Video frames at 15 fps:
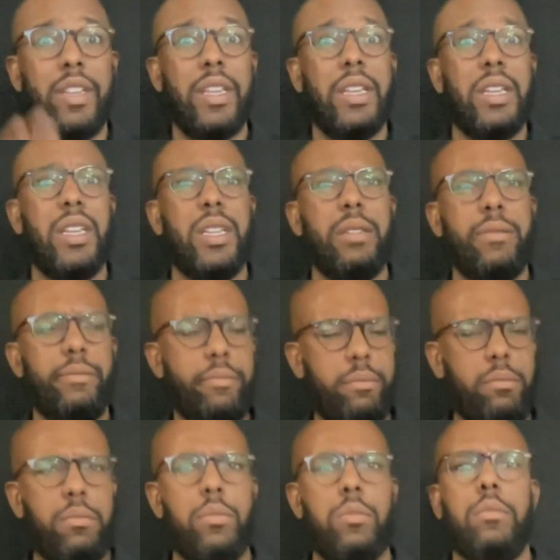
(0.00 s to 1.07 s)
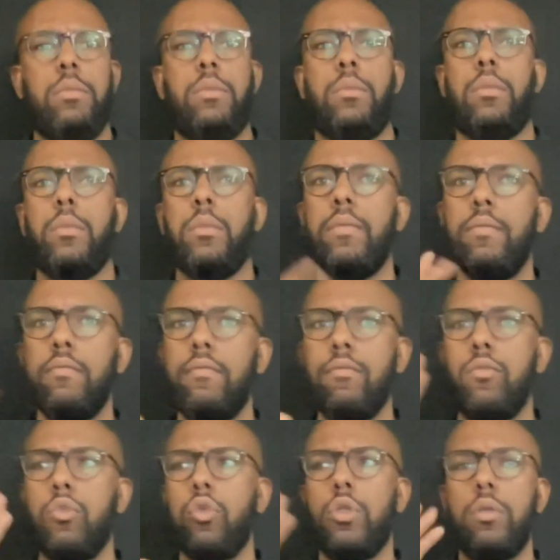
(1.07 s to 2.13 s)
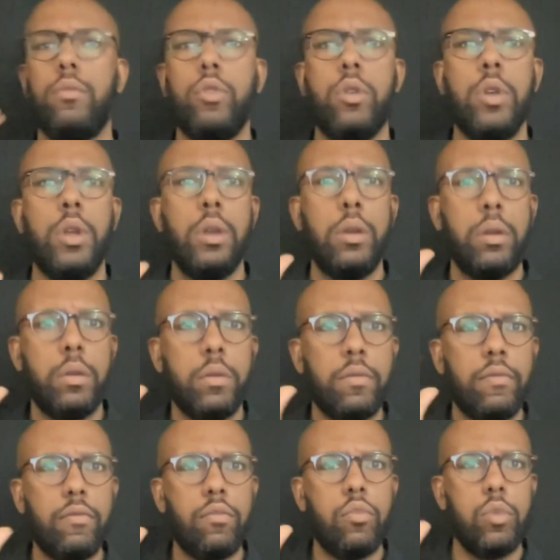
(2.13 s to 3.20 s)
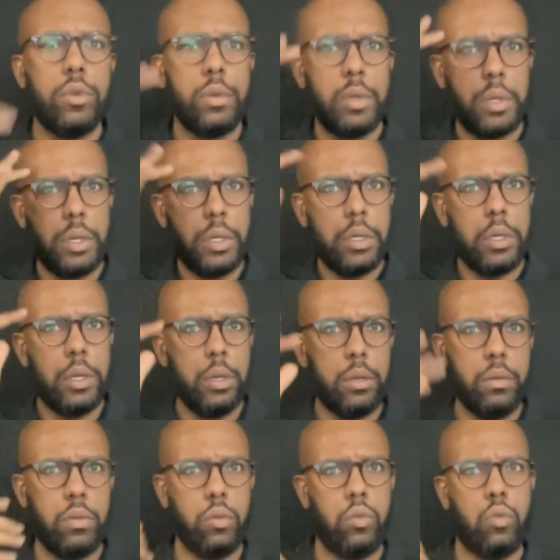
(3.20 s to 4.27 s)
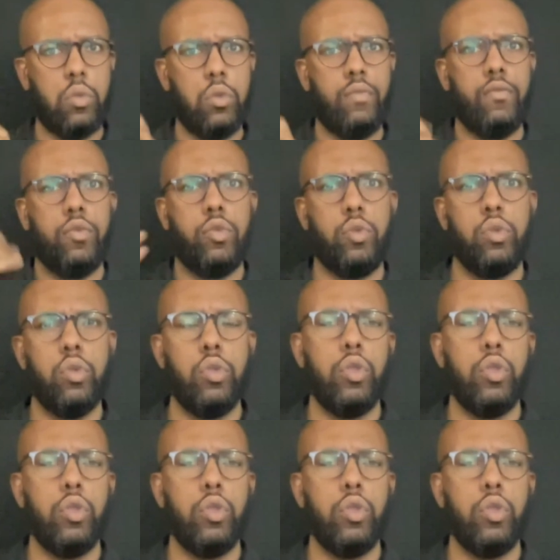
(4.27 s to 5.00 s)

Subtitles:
In fact, a former Air Force intelligence officer testified